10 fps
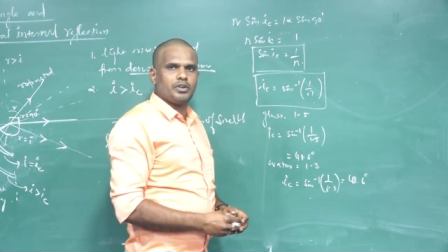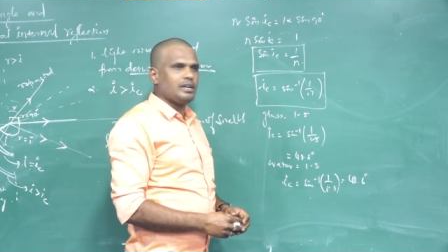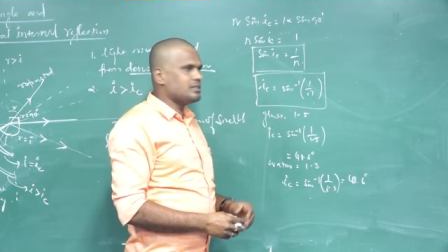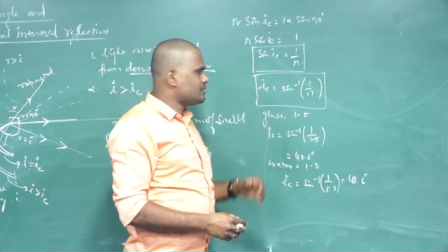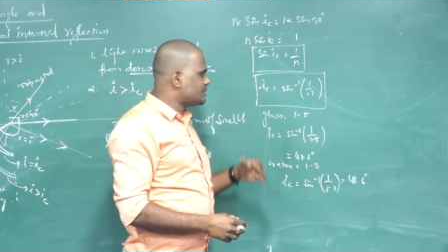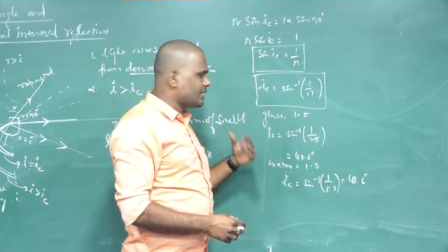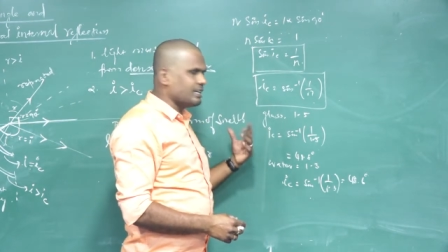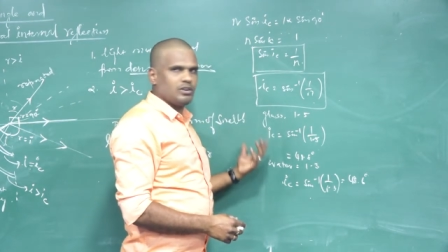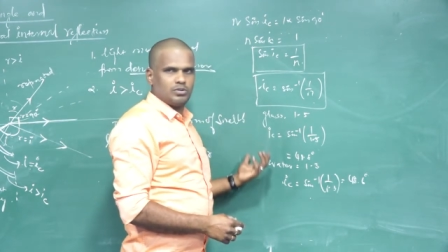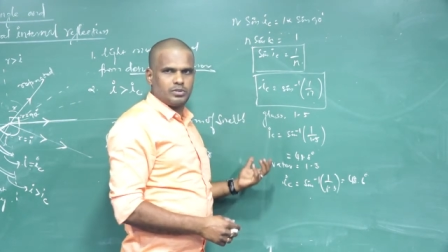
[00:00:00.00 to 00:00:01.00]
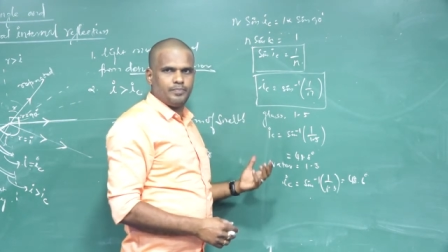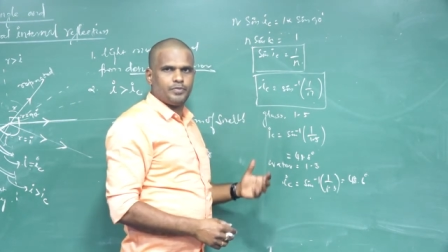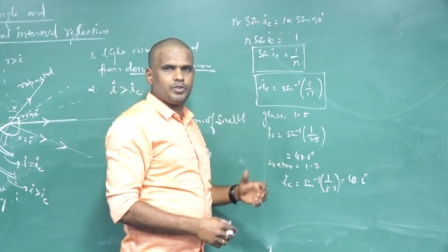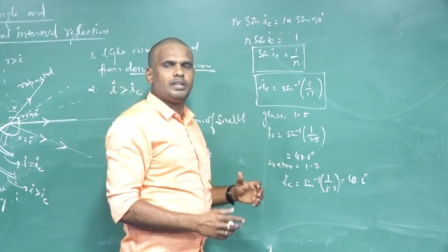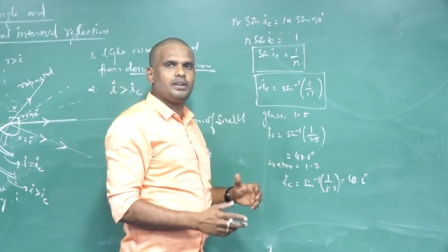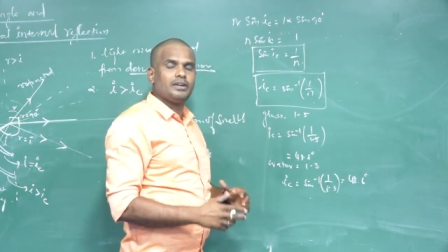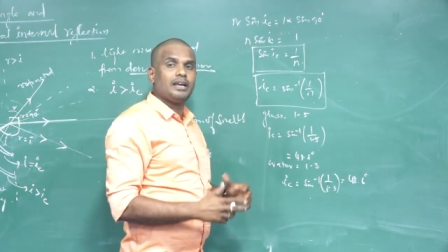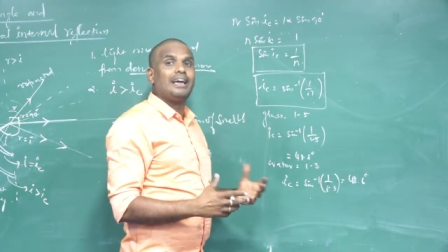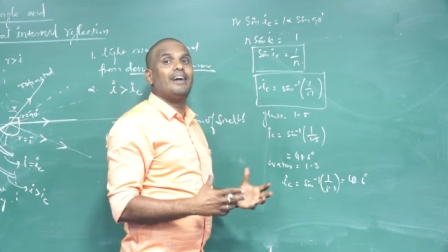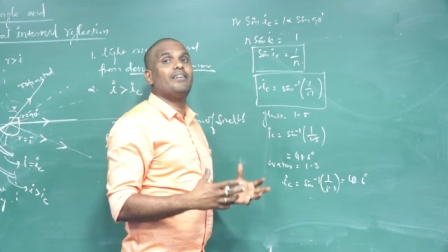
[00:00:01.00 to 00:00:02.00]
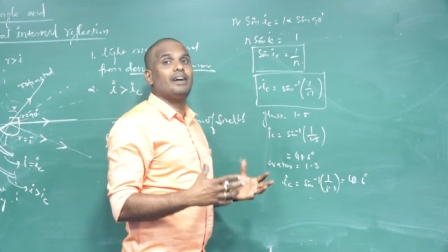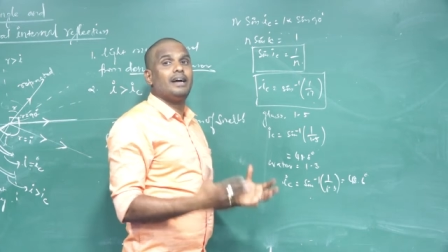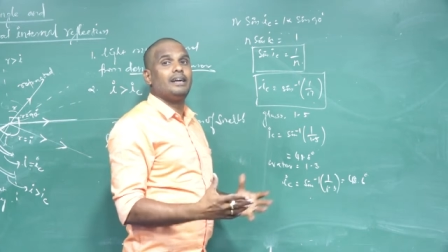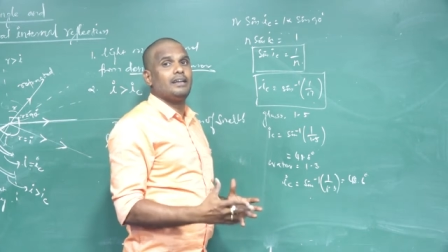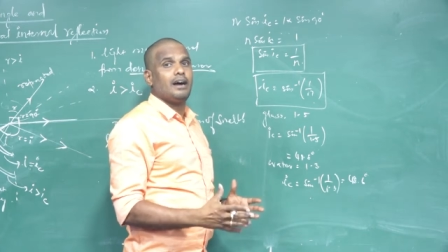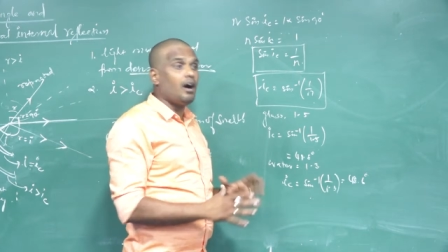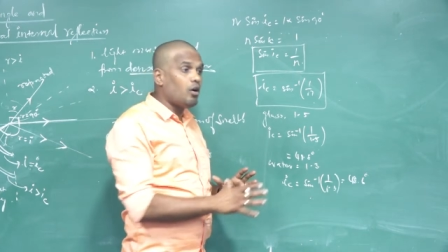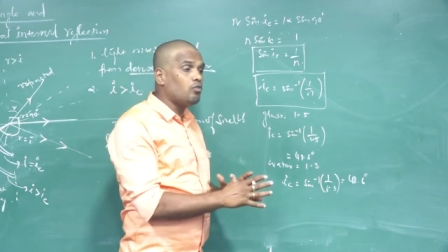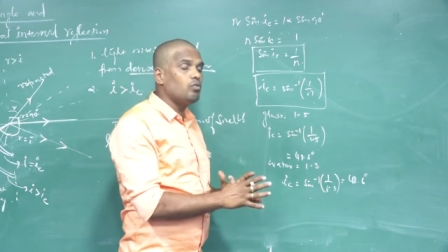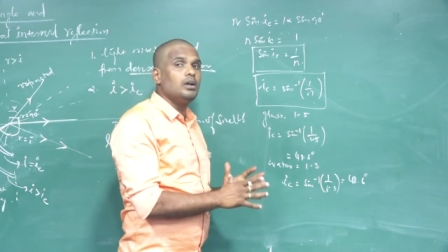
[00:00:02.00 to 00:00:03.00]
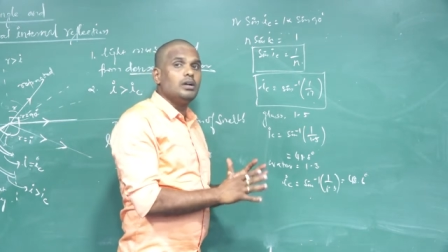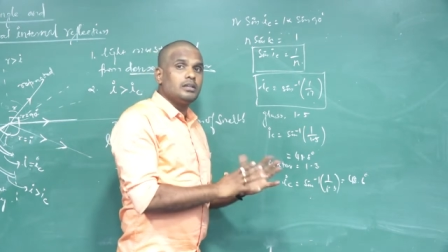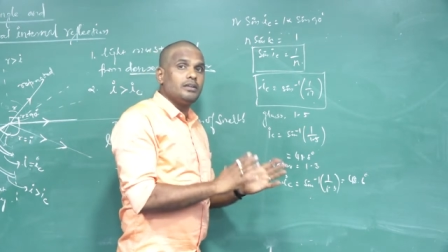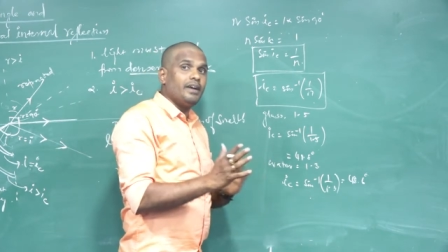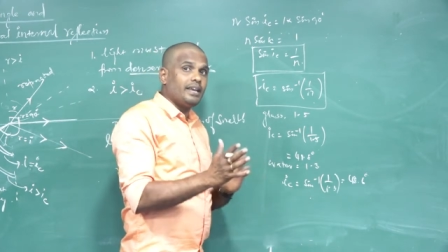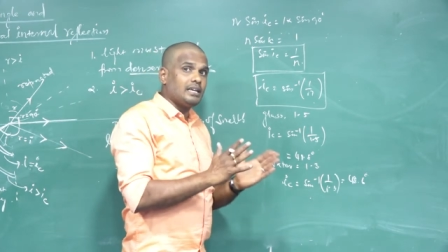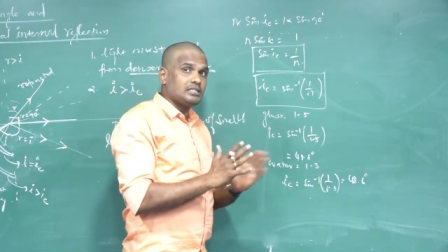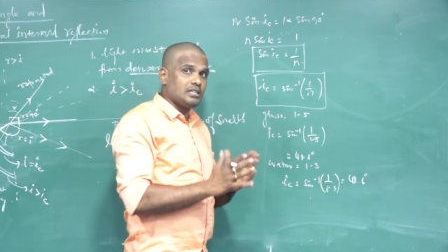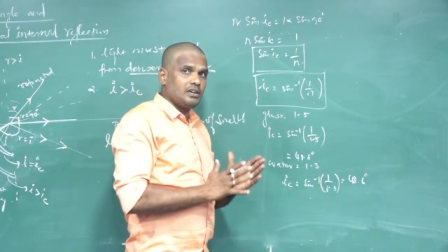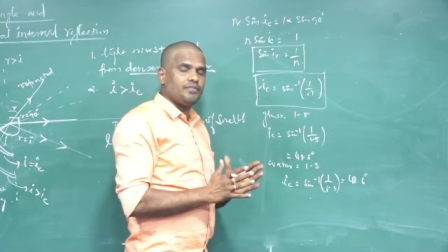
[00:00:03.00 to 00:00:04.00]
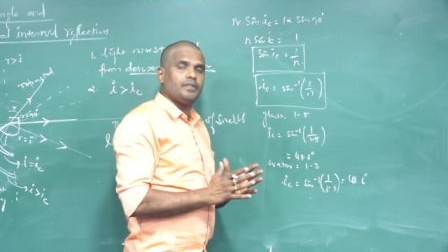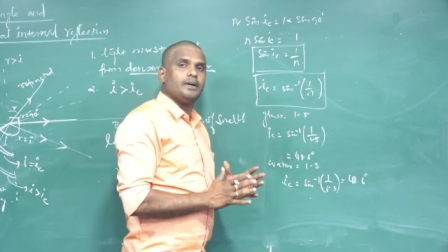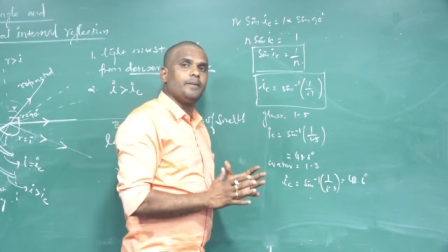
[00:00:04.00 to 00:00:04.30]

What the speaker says: You can just check it out so that you can have an idea how the variation of